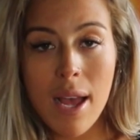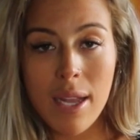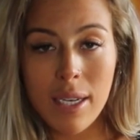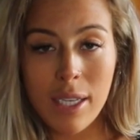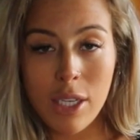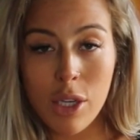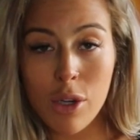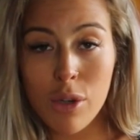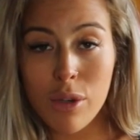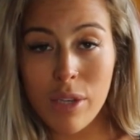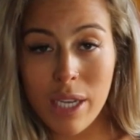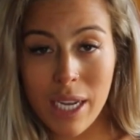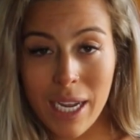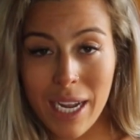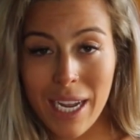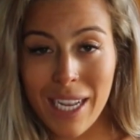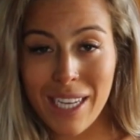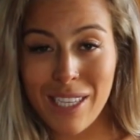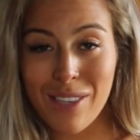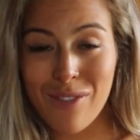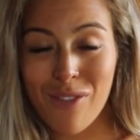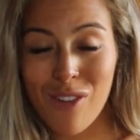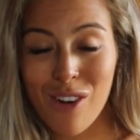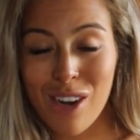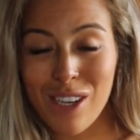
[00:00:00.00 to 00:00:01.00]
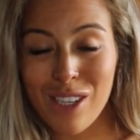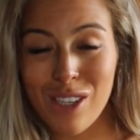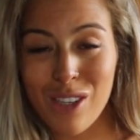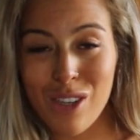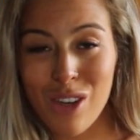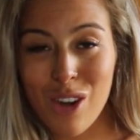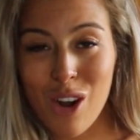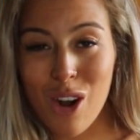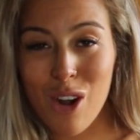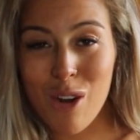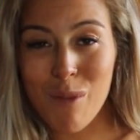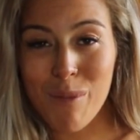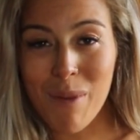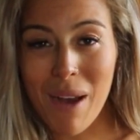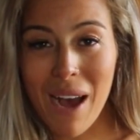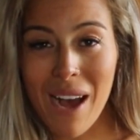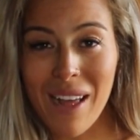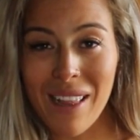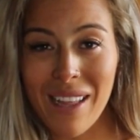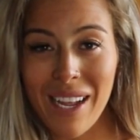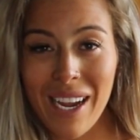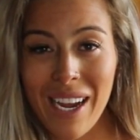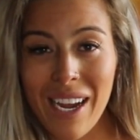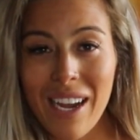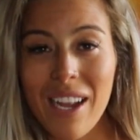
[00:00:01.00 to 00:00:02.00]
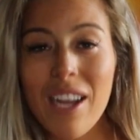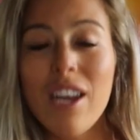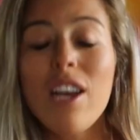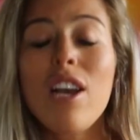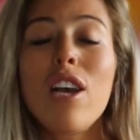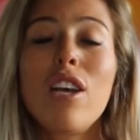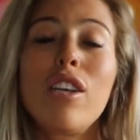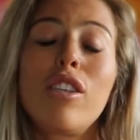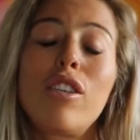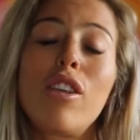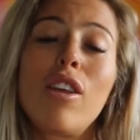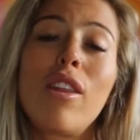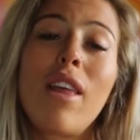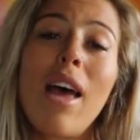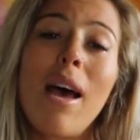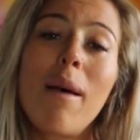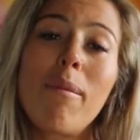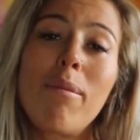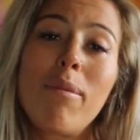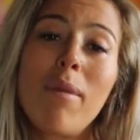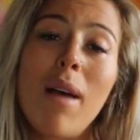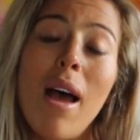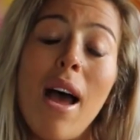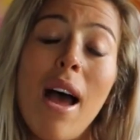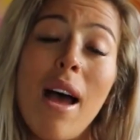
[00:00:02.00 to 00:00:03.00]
2 tickets for us to go to Bali. So that